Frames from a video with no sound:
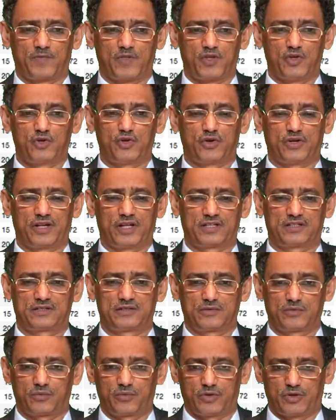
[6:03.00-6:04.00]
unit
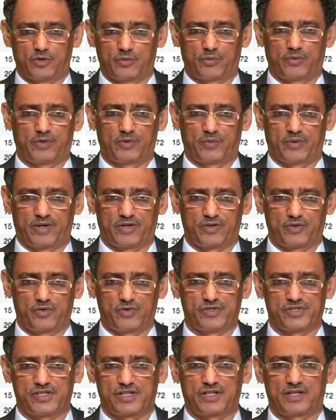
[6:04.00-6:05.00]
when we were
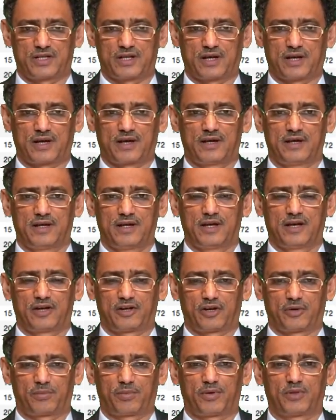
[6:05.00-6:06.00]
using
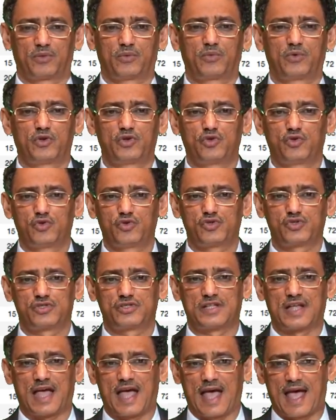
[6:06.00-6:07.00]
Ripple, we used
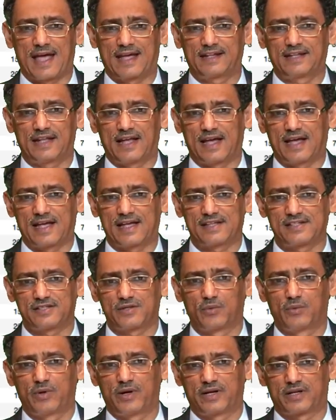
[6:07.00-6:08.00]
and as
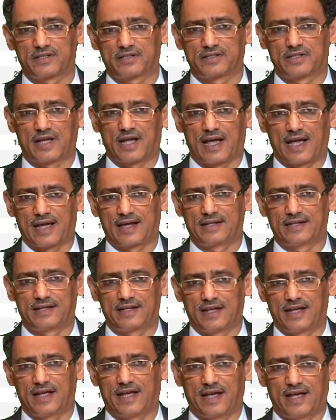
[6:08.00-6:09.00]
a word,
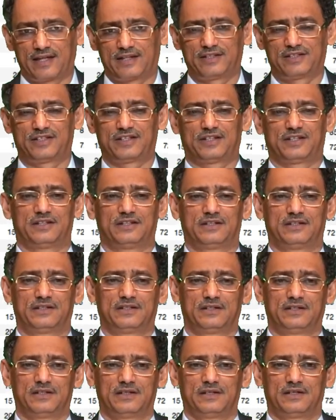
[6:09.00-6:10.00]
and,
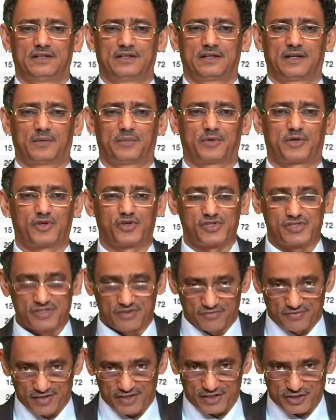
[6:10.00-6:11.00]
because
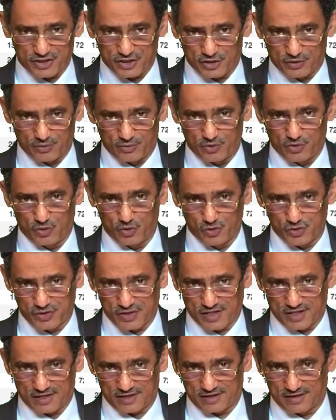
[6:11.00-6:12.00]
the version we use
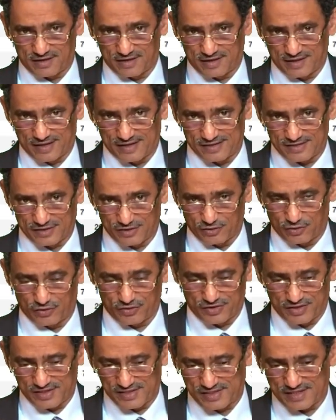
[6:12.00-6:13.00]
there is
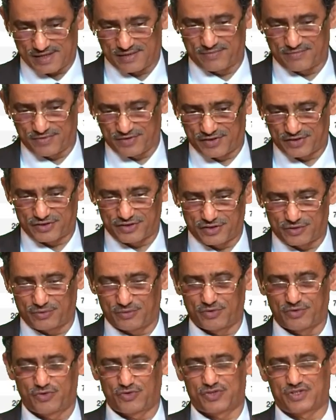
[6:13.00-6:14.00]
not the same version
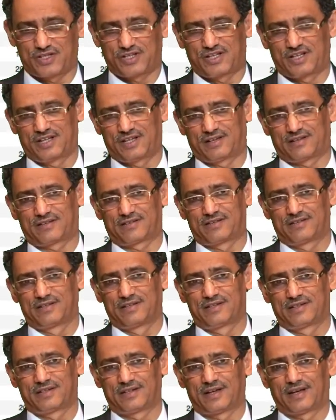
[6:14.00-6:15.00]
we're using here.
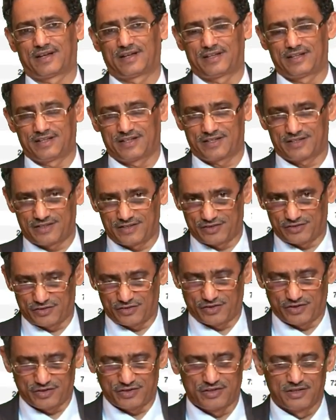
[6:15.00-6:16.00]
Yeah, here it
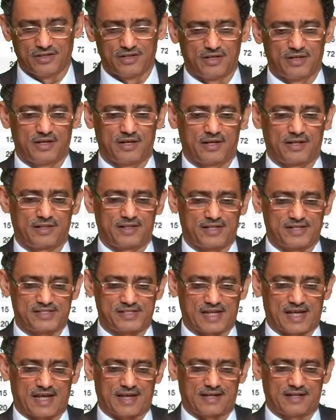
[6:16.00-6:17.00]
need
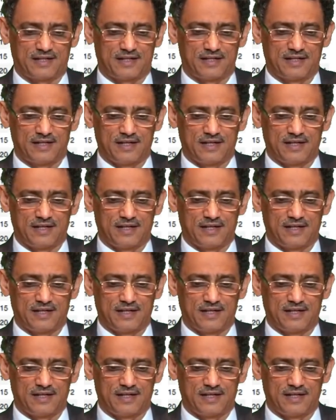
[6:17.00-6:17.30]
this and.